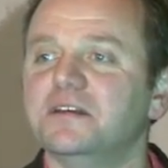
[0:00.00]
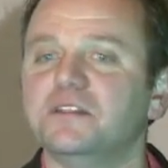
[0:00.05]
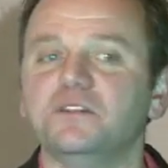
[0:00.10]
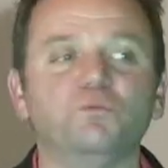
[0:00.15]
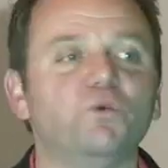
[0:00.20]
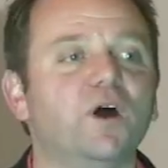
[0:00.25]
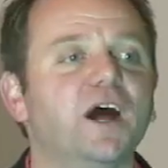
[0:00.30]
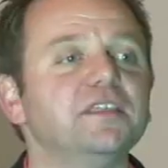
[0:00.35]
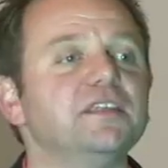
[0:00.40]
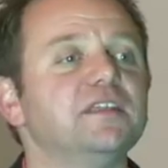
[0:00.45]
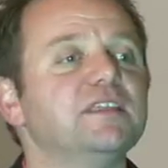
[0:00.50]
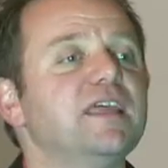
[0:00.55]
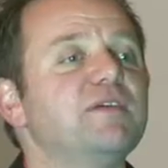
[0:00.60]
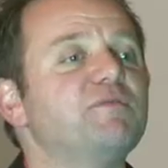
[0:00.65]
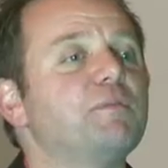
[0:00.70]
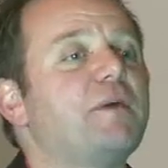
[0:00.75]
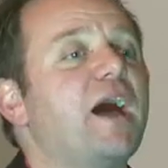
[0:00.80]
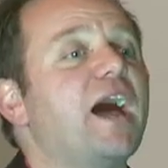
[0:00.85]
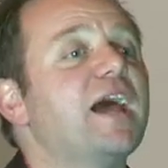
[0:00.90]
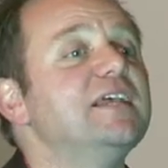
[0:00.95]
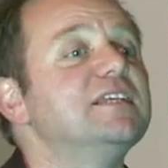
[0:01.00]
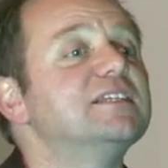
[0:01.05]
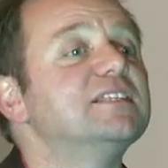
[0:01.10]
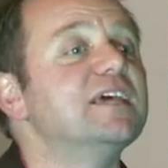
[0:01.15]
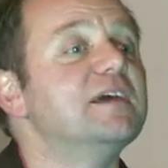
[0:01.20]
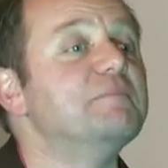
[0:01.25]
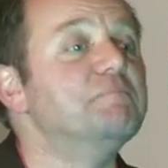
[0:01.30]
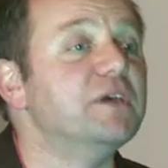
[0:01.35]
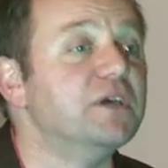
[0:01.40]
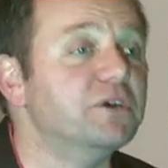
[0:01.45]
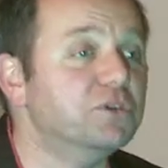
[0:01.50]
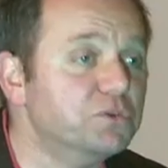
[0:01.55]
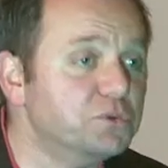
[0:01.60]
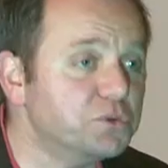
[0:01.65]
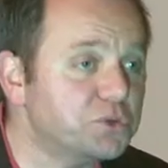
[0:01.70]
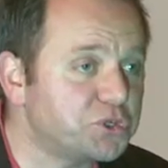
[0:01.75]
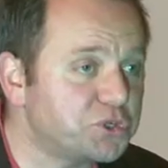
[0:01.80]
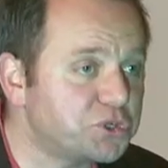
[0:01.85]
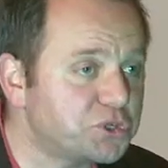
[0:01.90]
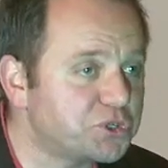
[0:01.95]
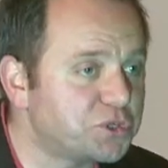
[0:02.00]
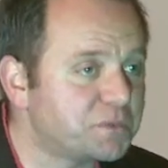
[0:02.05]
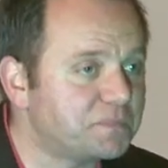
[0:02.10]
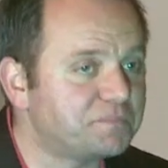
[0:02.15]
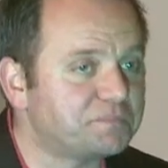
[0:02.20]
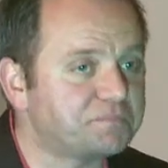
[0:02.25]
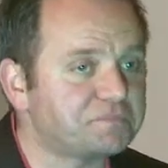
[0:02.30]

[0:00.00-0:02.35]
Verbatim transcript: The one that never pays their bills,